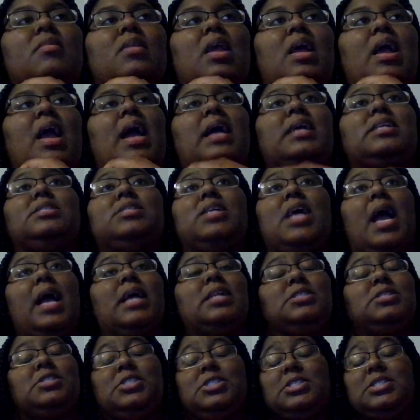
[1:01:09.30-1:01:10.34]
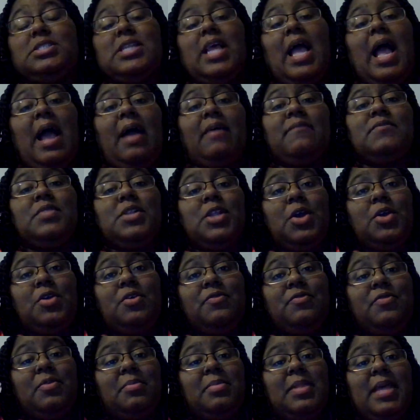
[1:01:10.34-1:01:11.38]
I, I just, I've
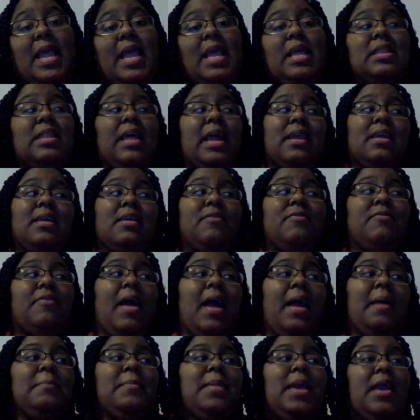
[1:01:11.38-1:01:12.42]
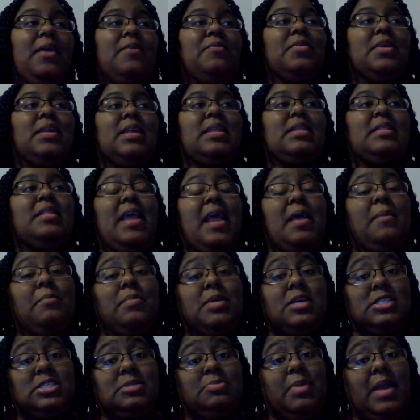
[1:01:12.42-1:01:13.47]
learned from that. Like, if I'm ever in that
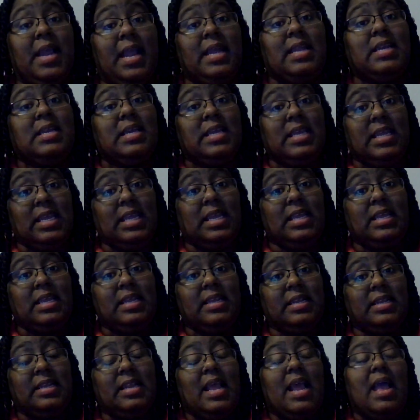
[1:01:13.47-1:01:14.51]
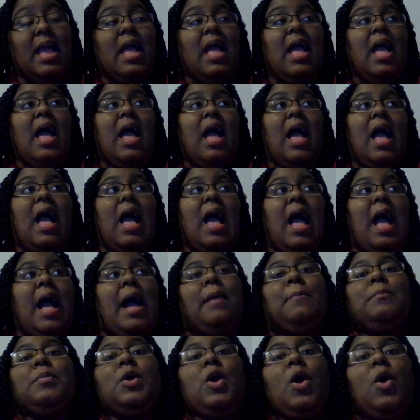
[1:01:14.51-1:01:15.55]
much pain again,
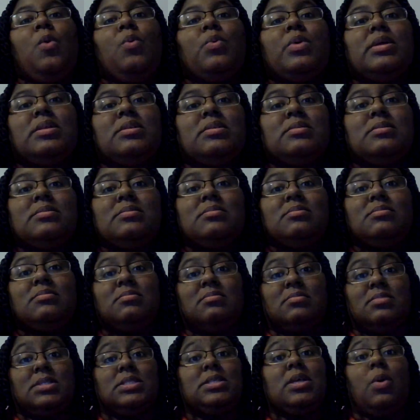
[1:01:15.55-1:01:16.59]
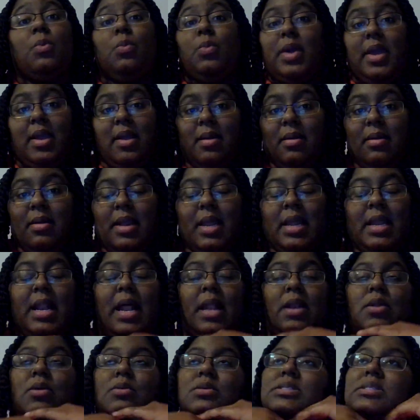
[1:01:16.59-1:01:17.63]
I'm going somewhere. And
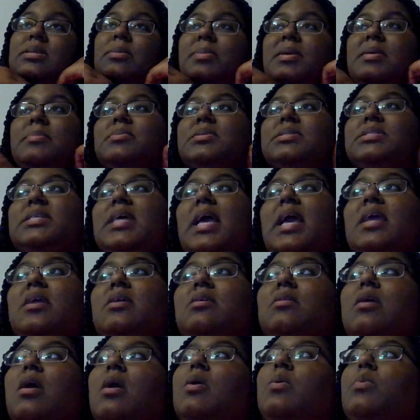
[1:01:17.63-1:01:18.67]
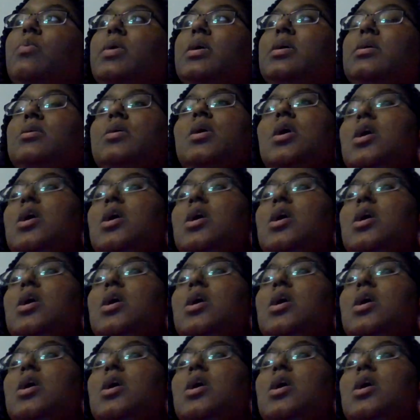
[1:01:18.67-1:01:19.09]
I know some people say, you know, well,